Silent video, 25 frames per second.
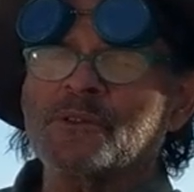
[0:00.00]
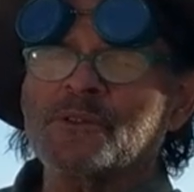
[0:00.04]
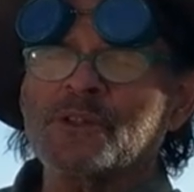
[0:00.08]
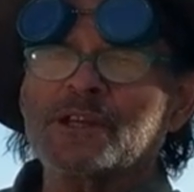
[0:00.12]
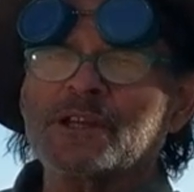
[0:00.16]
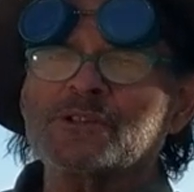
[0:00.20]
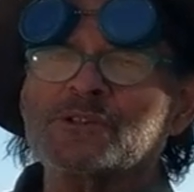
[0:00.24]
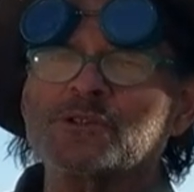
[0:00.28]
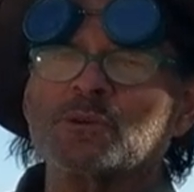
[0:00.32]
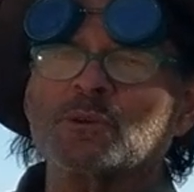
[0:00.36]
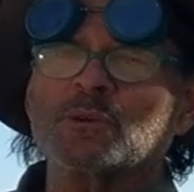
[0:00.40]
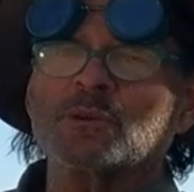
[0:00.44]

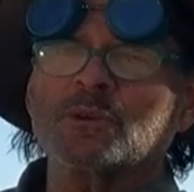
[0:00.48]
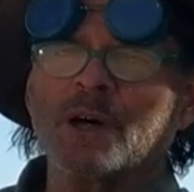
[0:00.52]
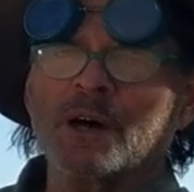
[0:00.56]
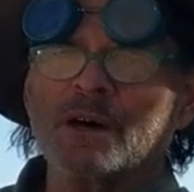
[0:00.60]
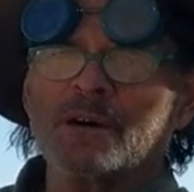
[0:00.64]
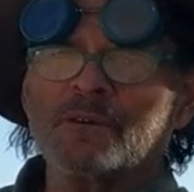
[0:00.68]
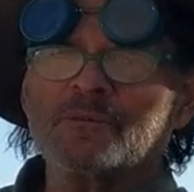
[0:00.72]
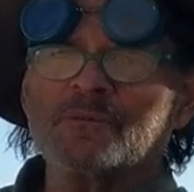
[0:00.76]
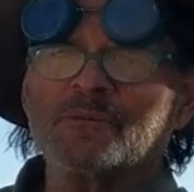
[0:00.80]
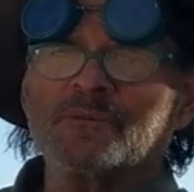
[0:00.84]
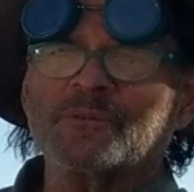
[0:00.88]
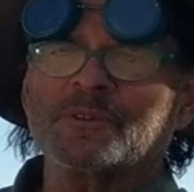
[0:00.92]
things you
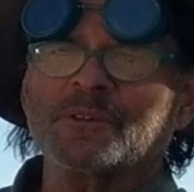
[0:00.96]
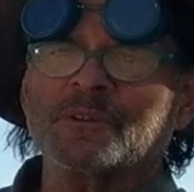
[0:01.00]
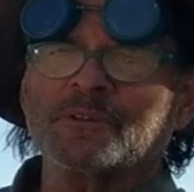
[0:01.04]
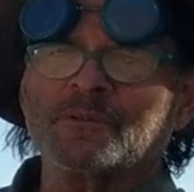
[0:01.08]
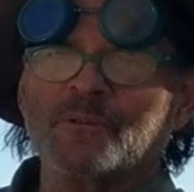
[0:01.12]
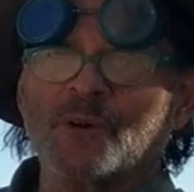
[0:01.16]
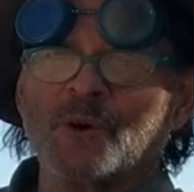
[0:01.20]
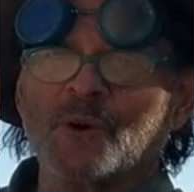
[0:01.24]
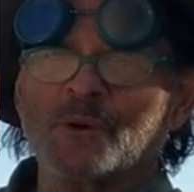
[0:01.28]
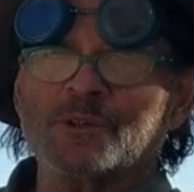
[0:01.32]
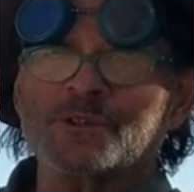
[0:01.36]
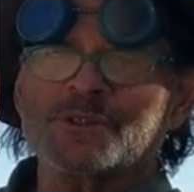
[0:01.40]
love to
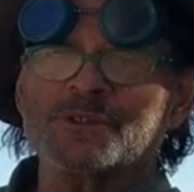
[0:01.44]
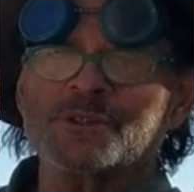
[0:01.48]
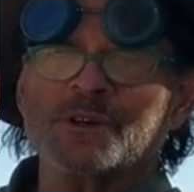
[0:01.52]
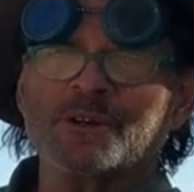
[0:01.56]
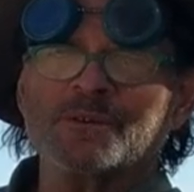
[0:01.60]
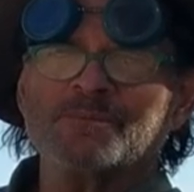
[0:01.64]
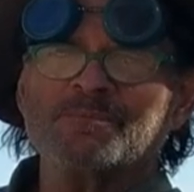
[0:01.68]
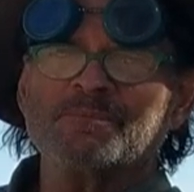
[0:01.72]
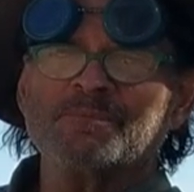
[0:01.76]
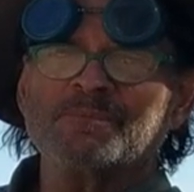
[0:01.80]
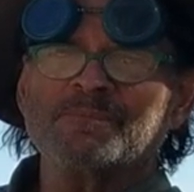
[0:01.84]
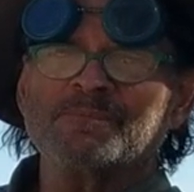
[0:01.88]
focus
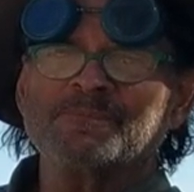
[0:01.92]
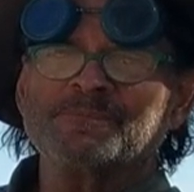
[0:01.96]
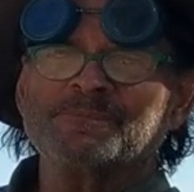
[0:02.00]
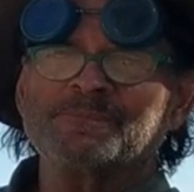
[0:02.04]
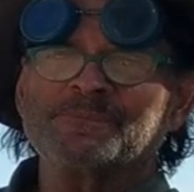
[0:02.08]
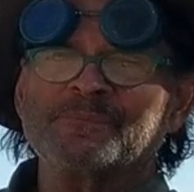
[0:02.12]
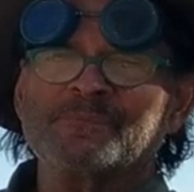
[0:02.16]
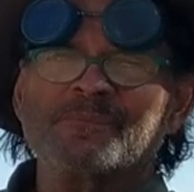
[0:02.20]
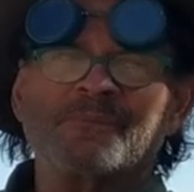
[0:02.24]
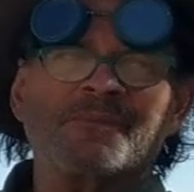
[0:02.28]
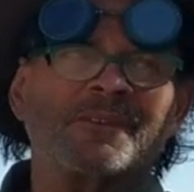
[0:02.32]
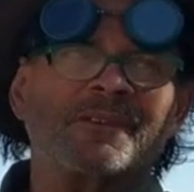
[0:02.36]
on?
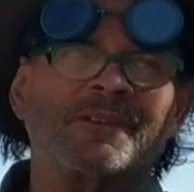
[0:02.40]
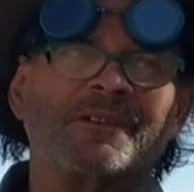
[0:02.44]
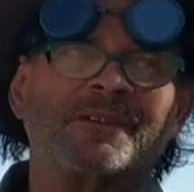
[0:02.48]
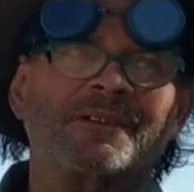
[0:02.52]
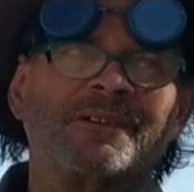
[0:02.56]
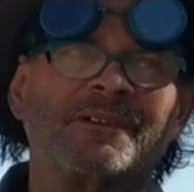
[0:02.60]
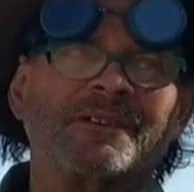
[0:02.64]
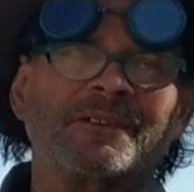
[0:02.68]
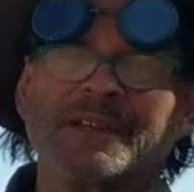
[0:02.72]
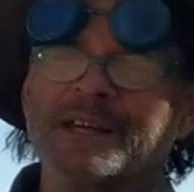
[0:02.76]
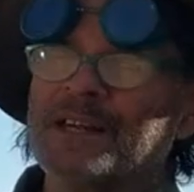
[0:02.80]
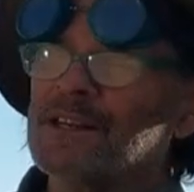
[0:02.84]

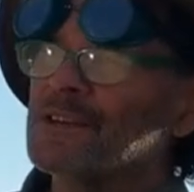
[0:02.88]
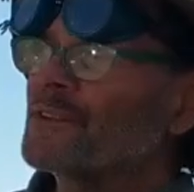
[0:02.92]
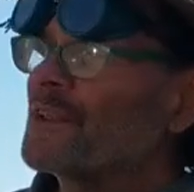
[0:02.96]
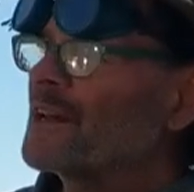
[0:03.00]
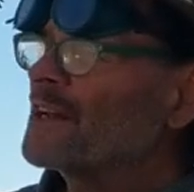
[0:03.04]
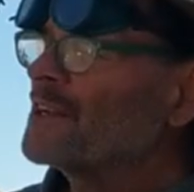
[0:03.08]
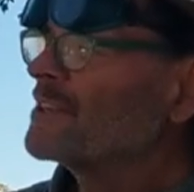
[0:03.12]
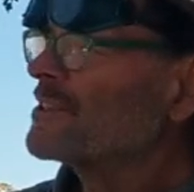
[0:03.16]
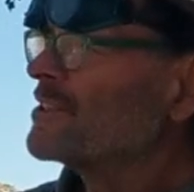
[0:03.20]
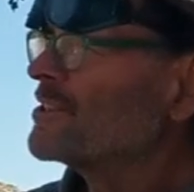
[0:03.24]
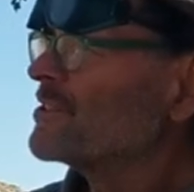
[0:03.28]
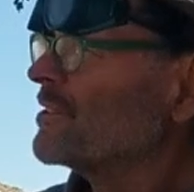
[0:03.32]
Yeah.
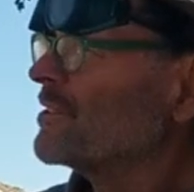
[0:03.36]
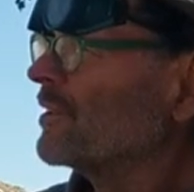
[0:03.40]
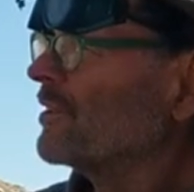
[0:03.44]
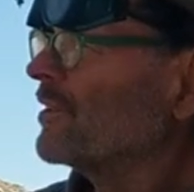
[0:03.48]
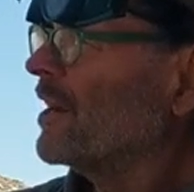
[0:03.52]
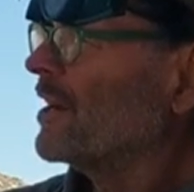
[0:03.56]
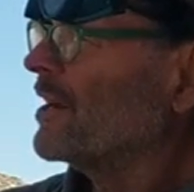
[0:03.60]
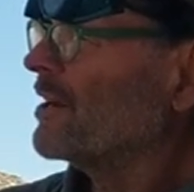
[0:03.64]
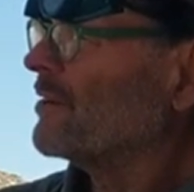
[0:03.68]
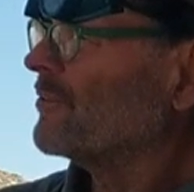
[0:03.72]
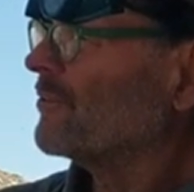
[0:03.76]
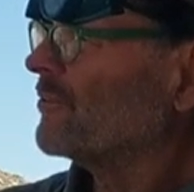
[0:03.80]
That is a
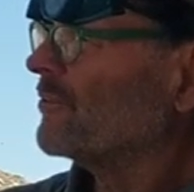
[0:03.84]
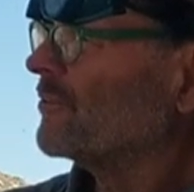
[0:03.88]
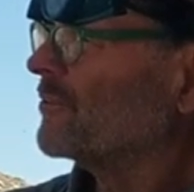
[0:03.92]
life